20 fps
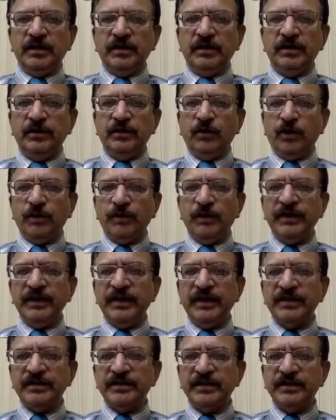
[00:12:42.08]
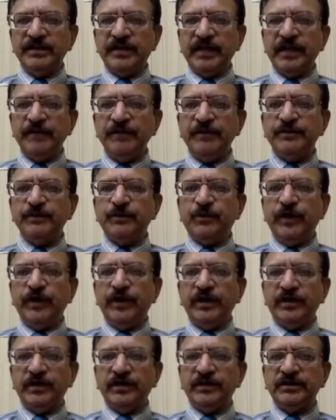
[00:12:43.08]
The normal reaction time is
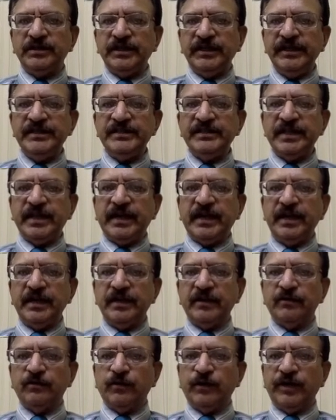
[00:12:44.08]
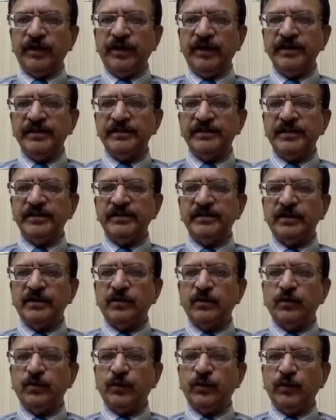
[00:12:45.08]
0.3 seconds for a distance
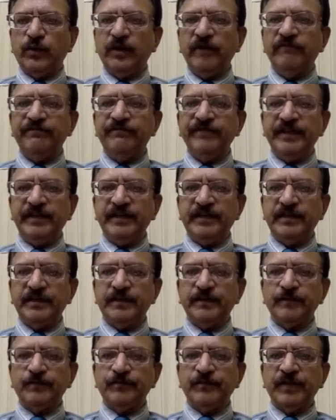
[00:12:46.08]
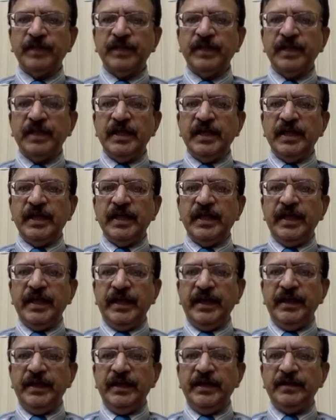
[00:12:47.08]
of 12 feet.
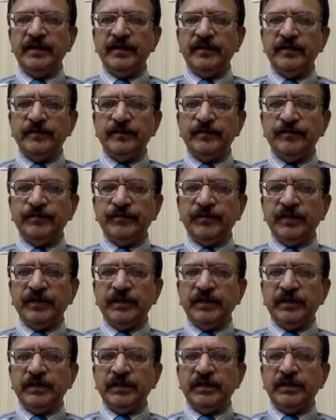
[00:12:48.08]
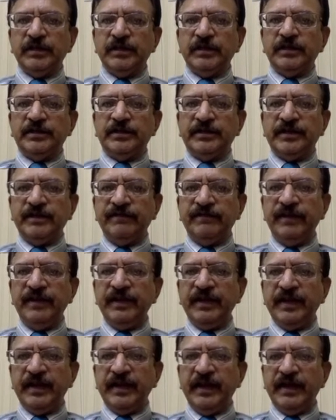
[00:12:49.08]
And
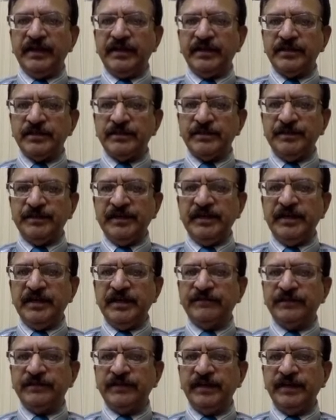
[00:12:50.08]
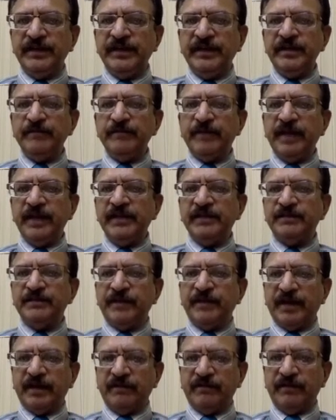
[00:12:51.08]
traveling at a speed of 30 miles
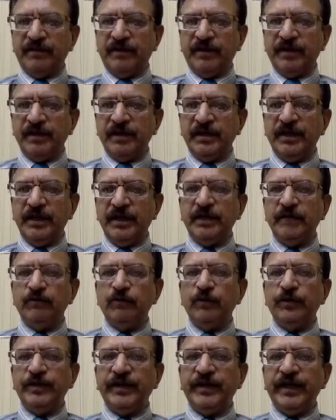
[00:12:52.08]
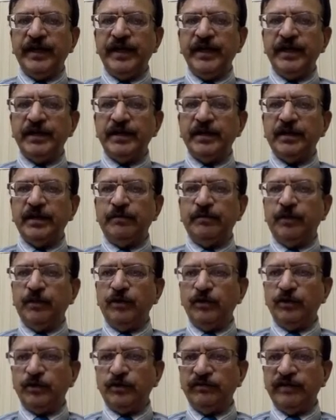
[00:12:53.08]
per hour, it would take
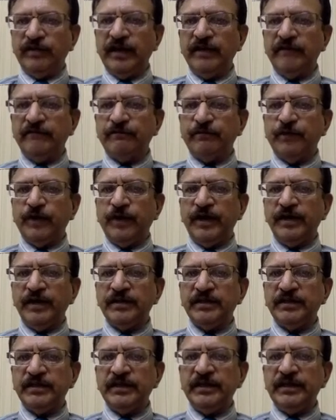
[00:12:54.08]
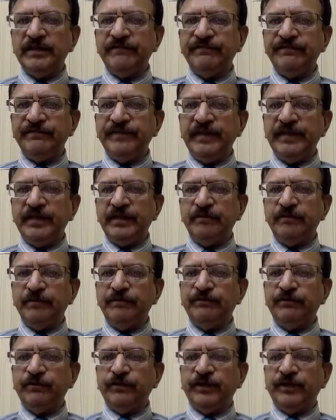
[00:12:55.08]
about 12.3 feet
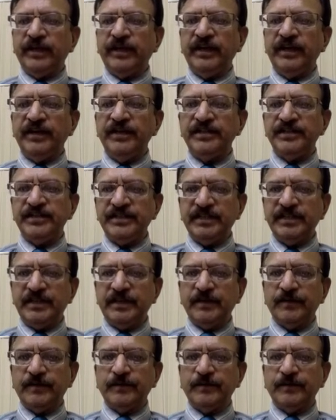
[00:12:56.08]
before any decision